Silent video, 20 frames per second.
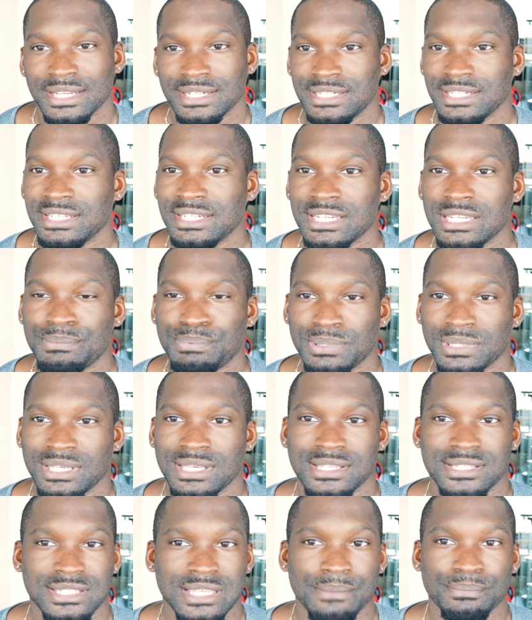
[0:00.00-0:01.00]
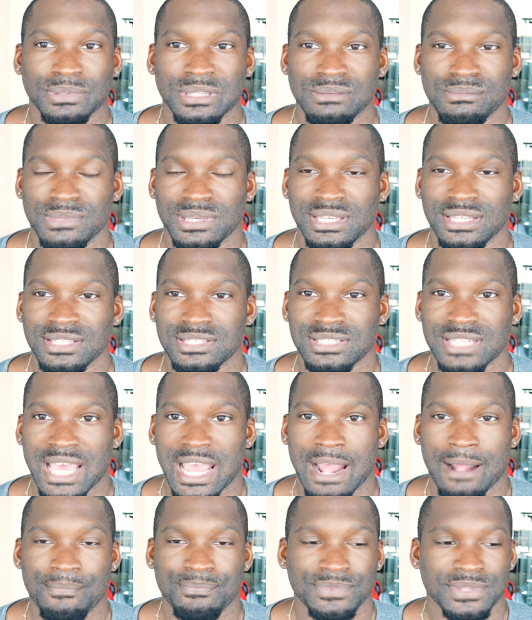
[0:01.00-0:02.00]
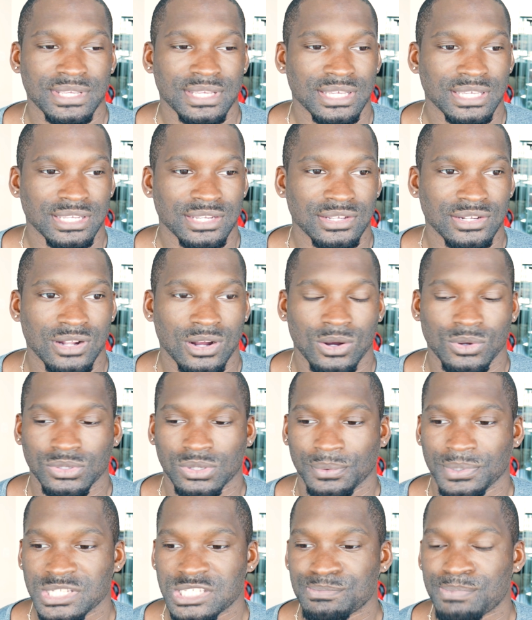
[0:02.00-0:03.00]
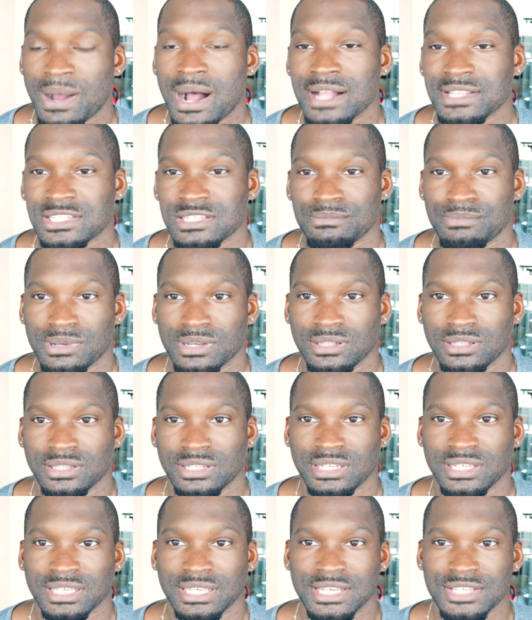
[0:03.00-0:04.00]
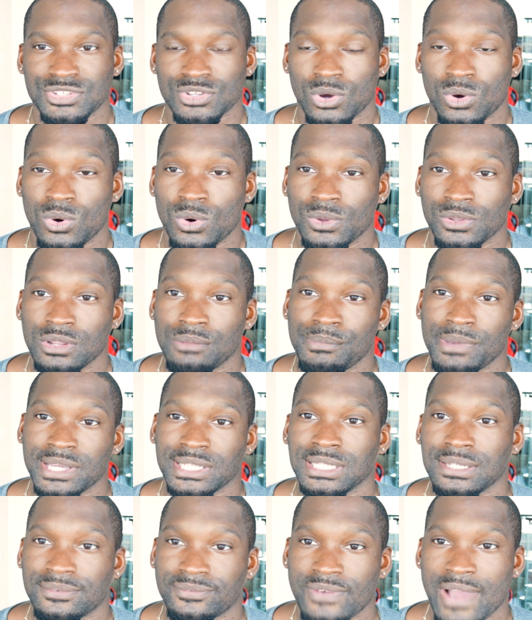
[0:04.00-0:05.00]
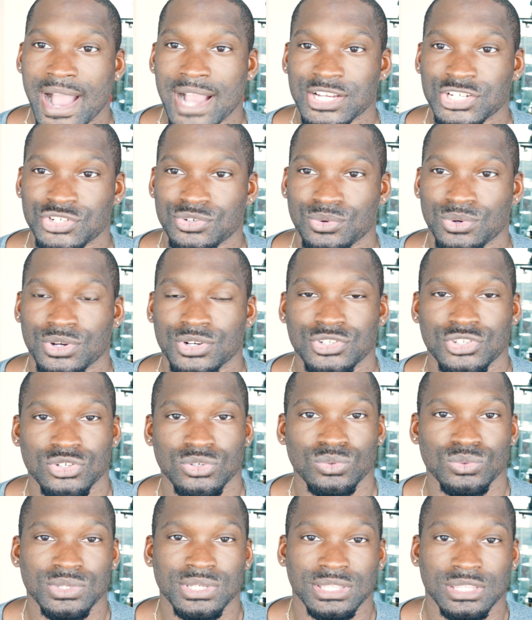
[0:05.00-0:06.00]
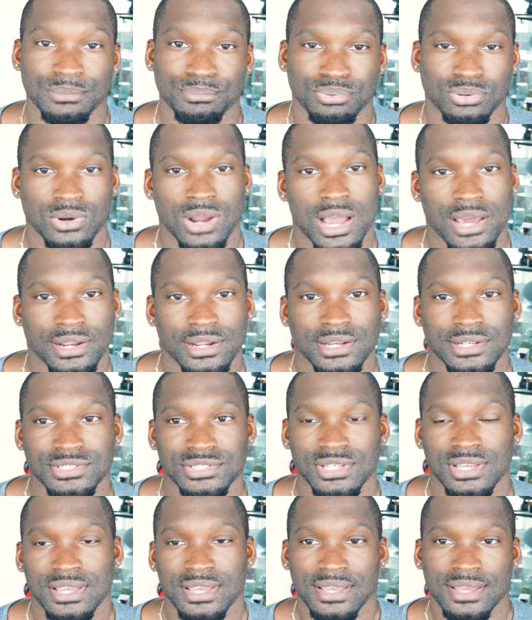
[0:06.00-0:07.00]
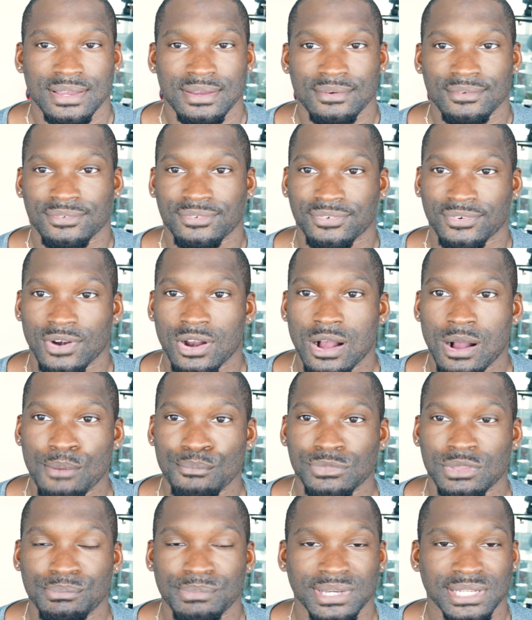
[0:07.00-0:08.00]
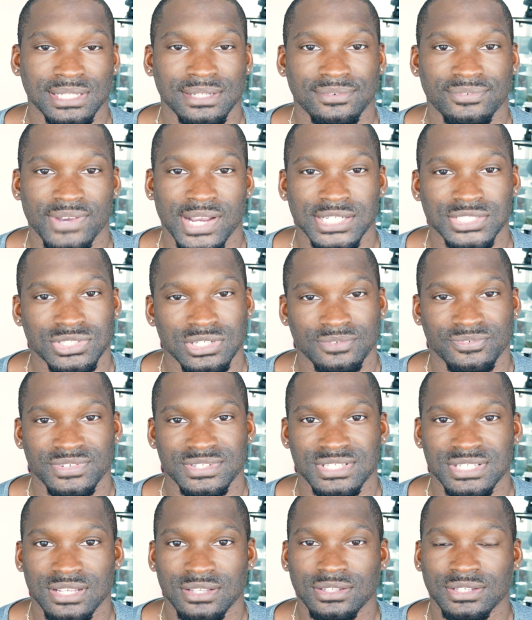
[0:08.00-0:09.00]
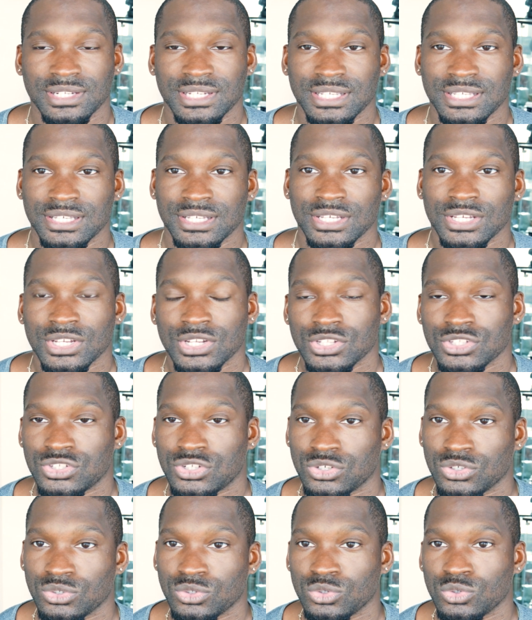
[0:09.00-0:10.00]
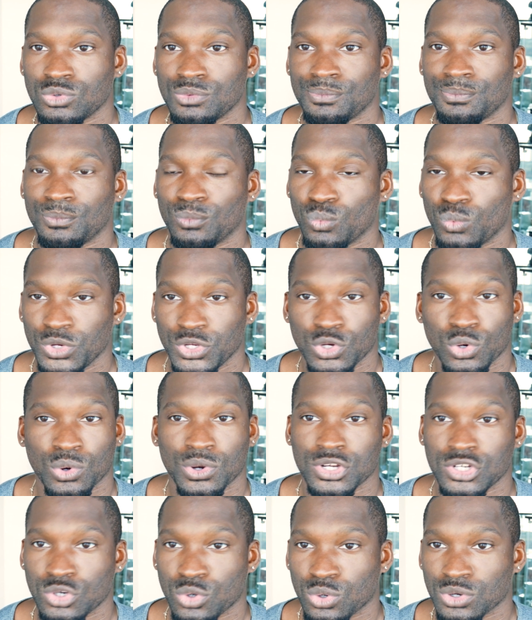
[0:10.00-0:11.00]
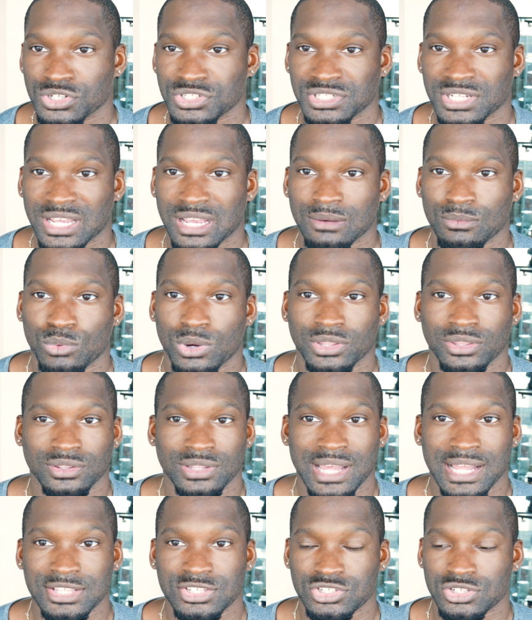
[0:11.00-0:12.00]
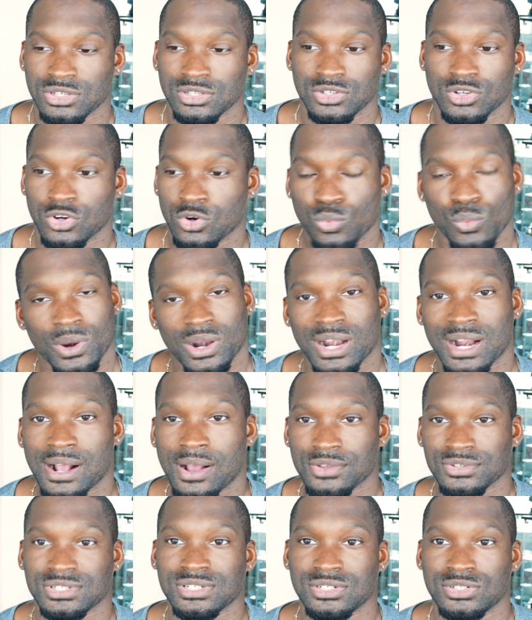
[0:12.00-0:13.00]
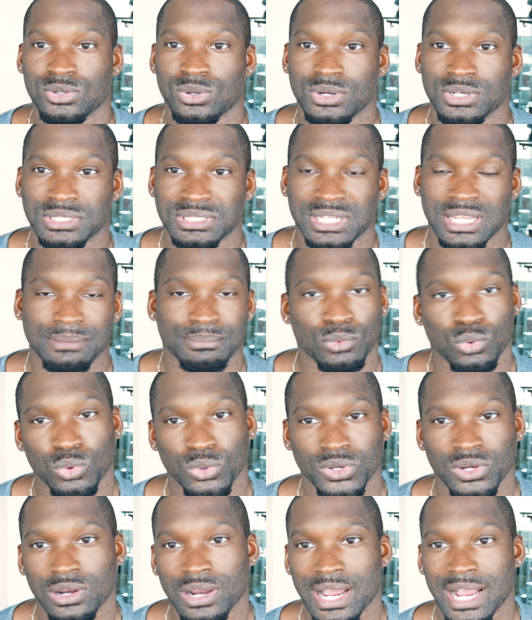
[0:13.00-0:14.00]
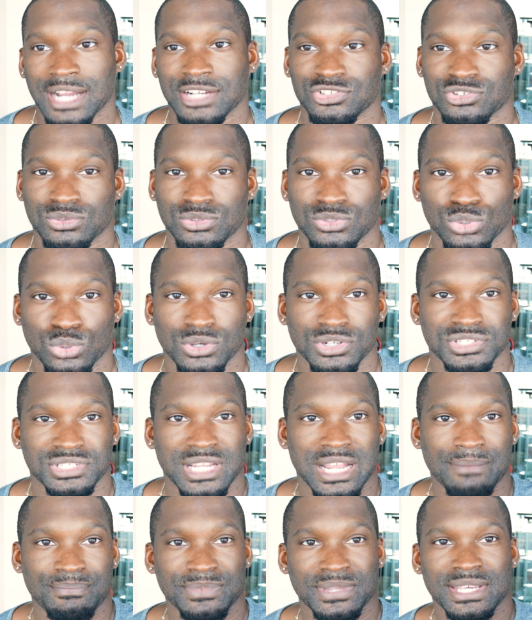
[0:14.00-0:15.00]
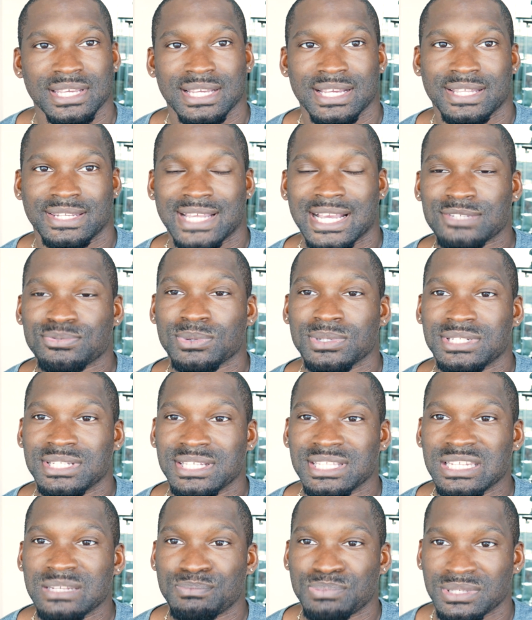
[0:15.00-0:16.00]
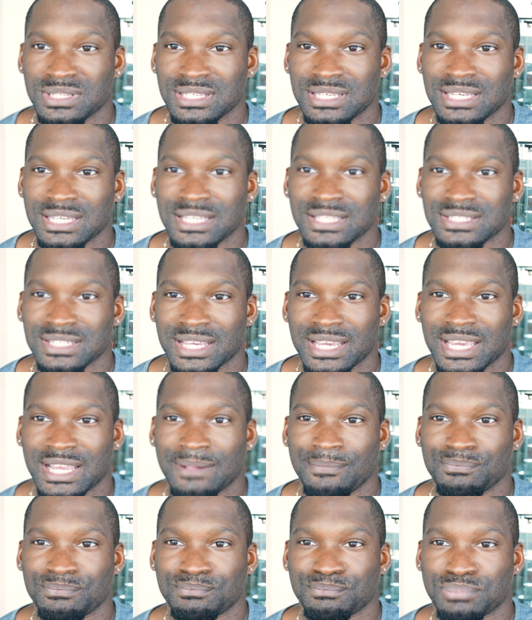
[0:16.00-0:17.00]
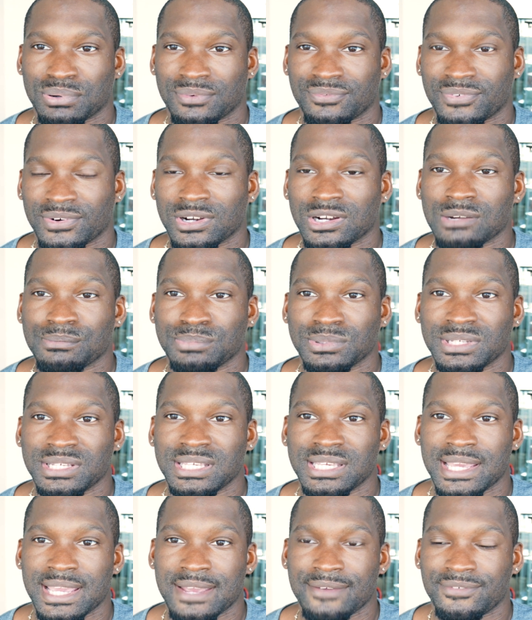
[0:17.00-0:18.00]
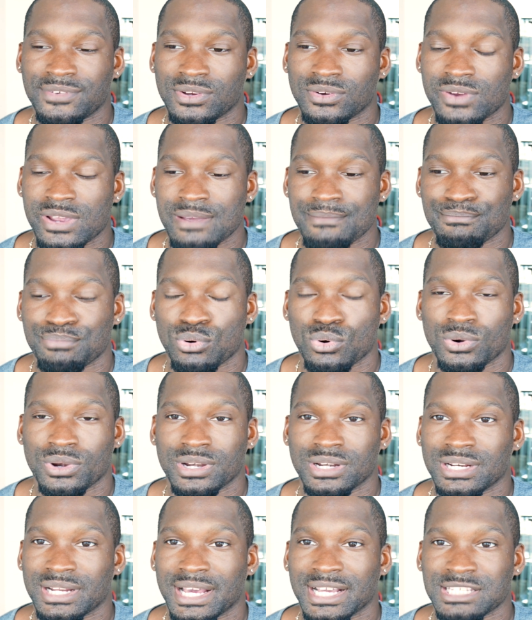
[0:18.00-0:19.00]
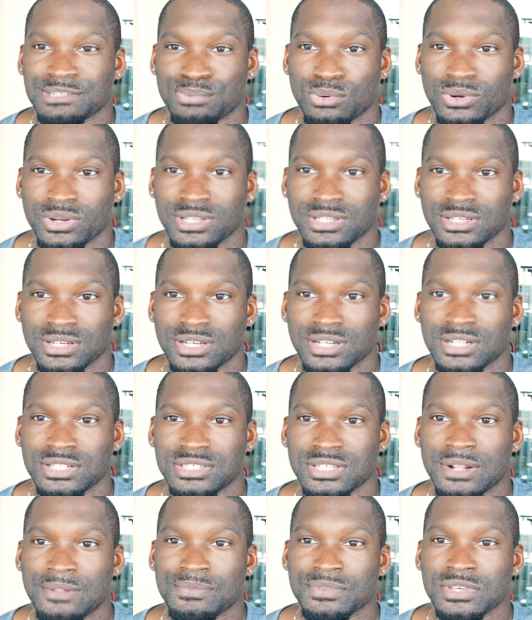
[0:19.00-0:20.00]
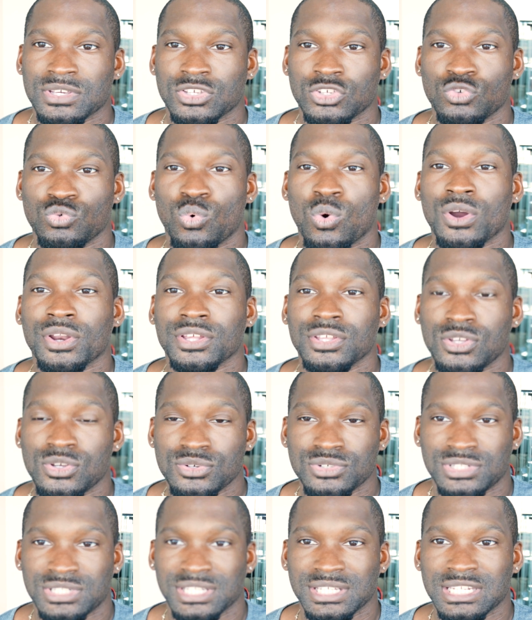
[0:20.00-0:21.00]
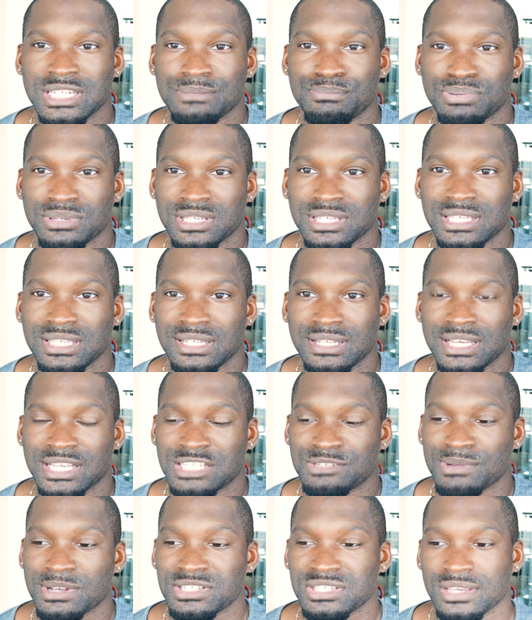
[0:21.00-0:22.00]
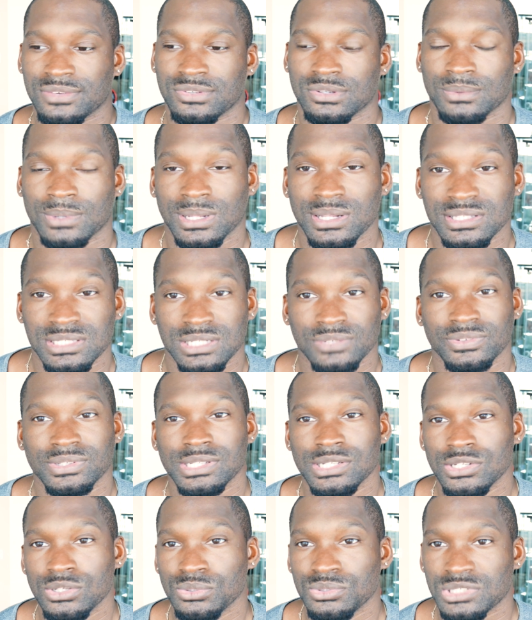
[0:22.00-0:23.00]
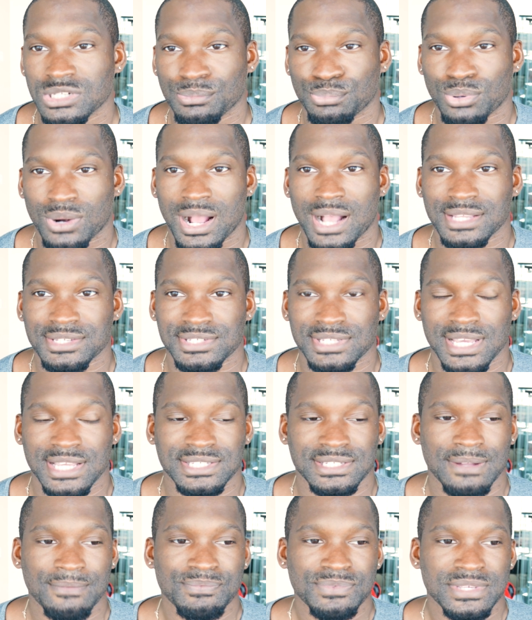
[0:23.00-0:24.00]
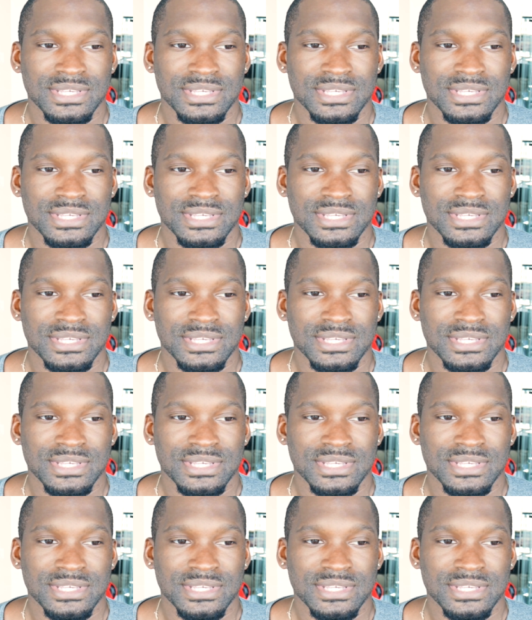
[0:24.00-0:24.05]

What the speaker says: DDP simply means that the responsibility is on the manufacturer to get the products from the manufacturing facility to your doorstep, whether that's your warehousing doorstep or your actual doorstep. That's what DDP is, and preferably if you're importing and exporting goods, you want to use DDP, especially if you're relatively new to the process.